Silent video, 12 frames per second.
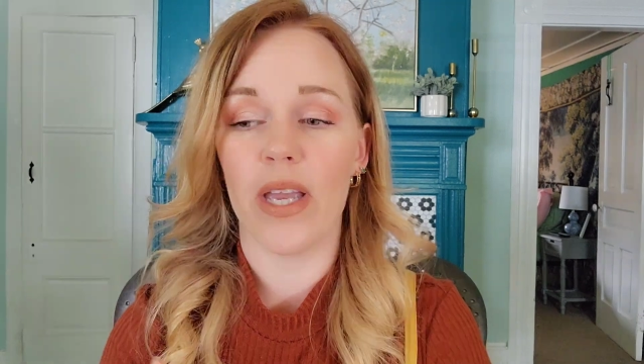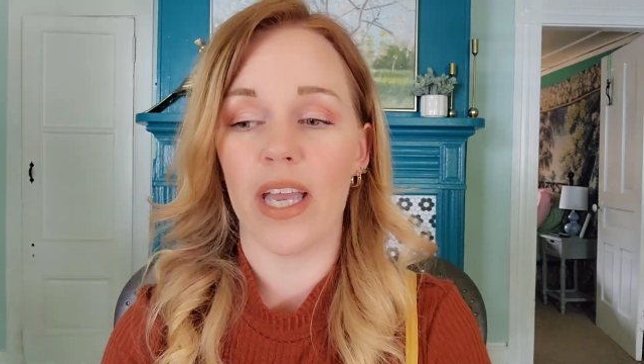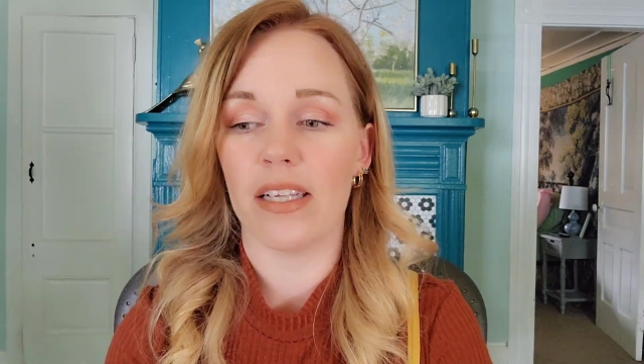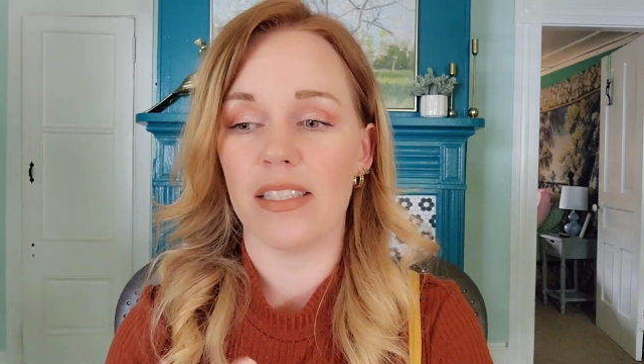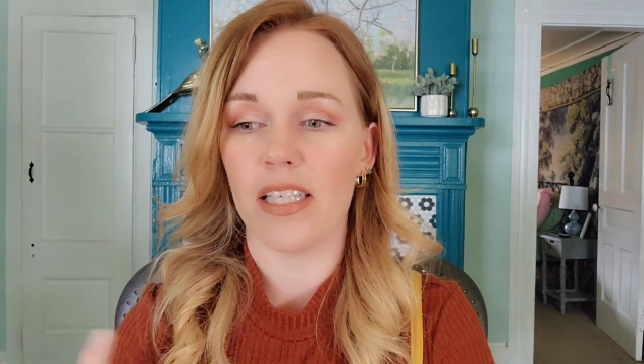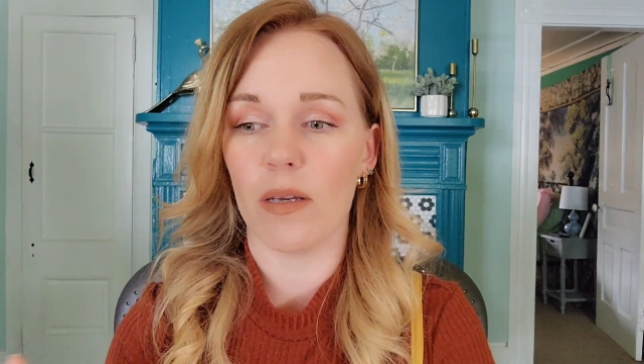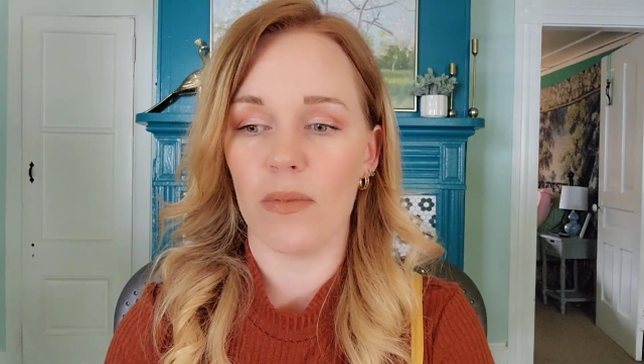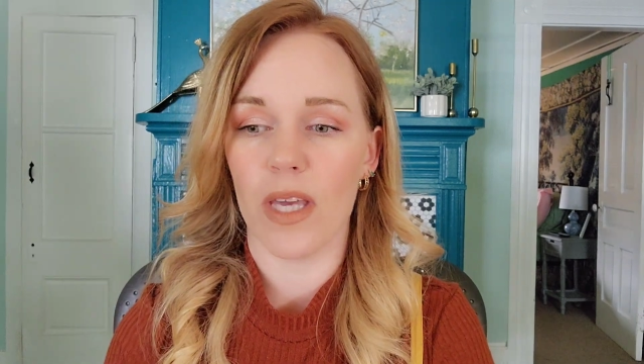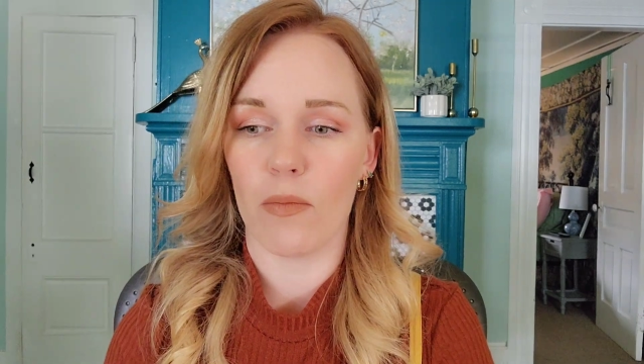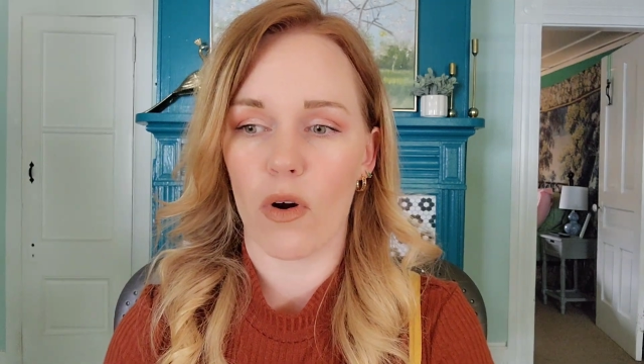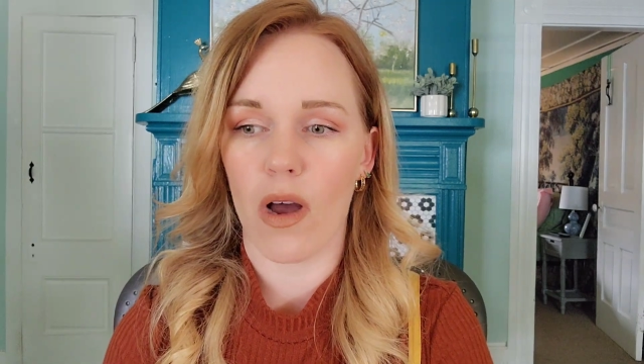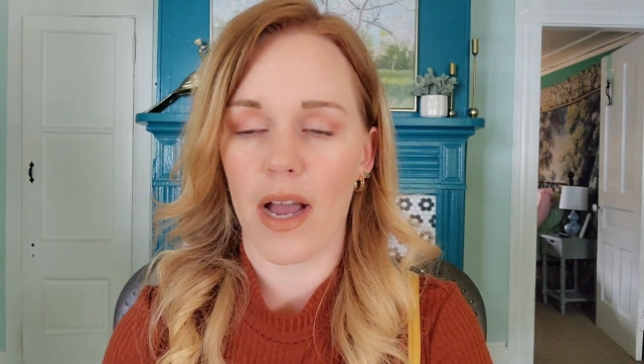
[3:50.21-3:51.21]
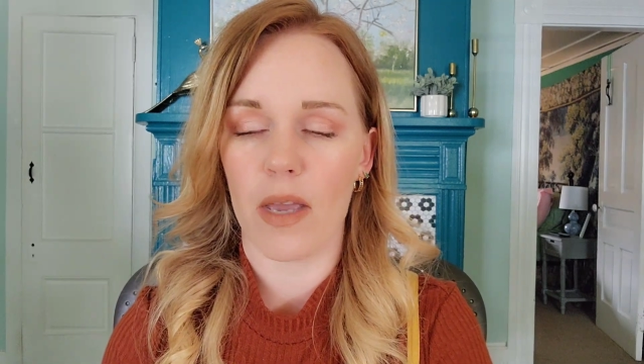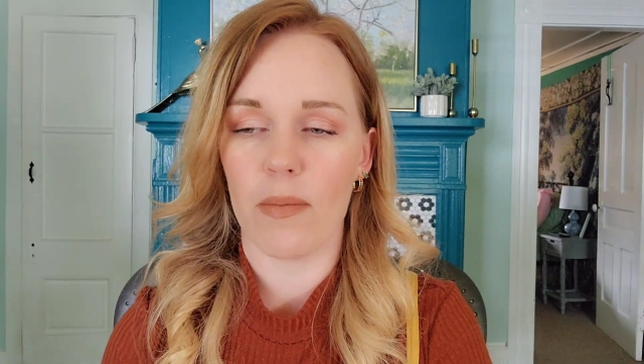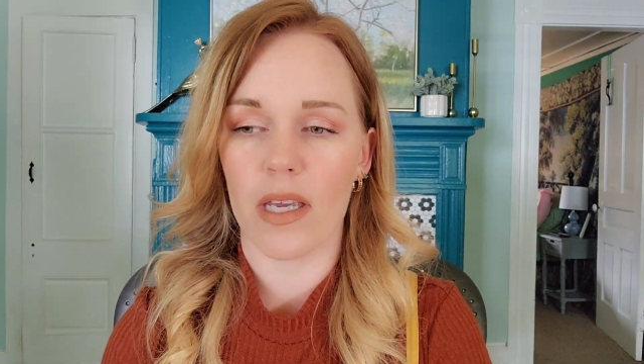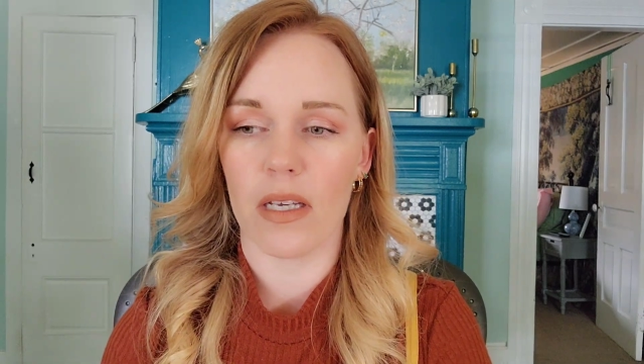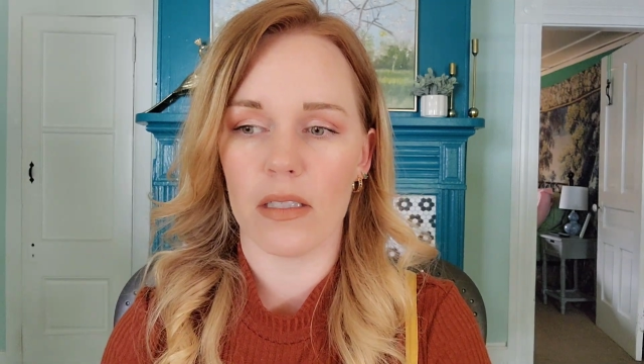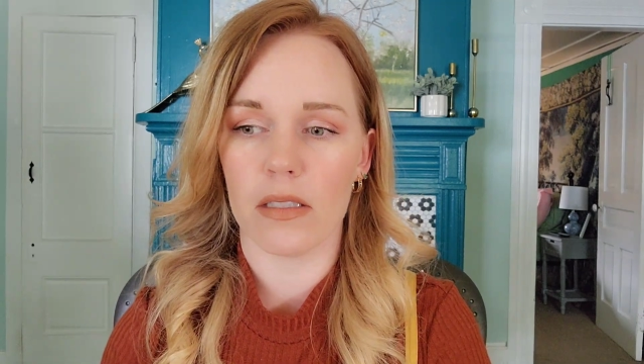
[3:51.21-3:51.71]
We had skipped the M R I
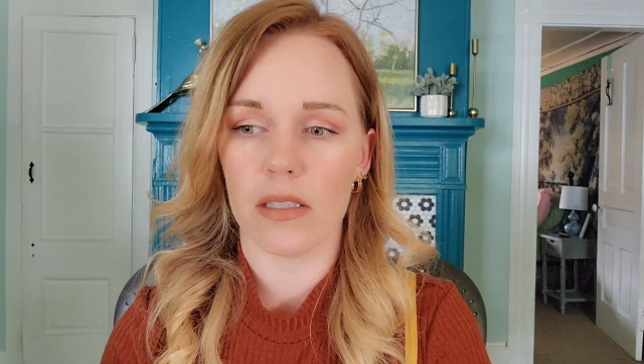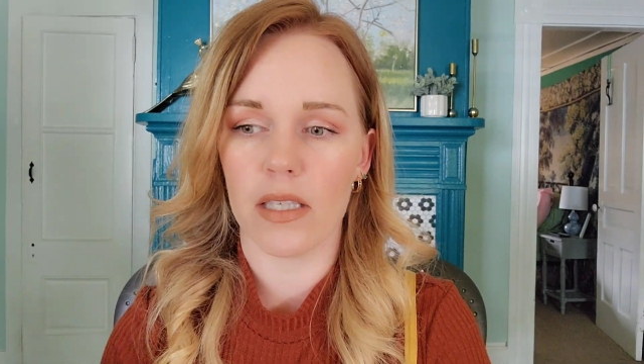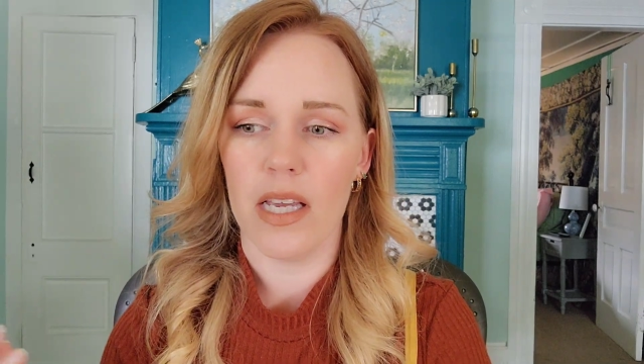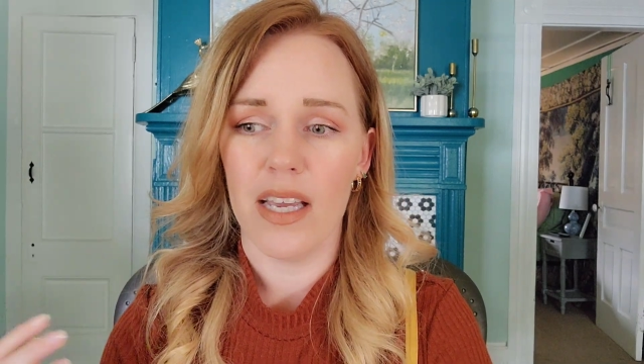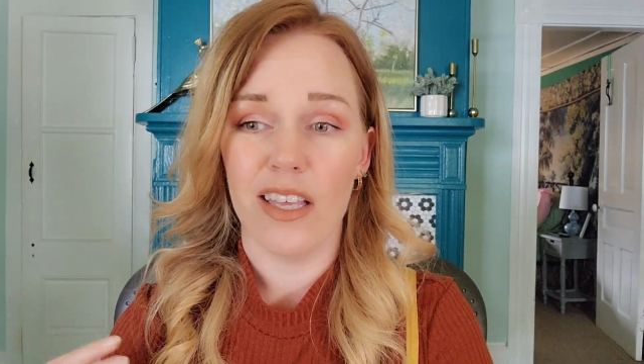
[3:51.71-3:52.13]
because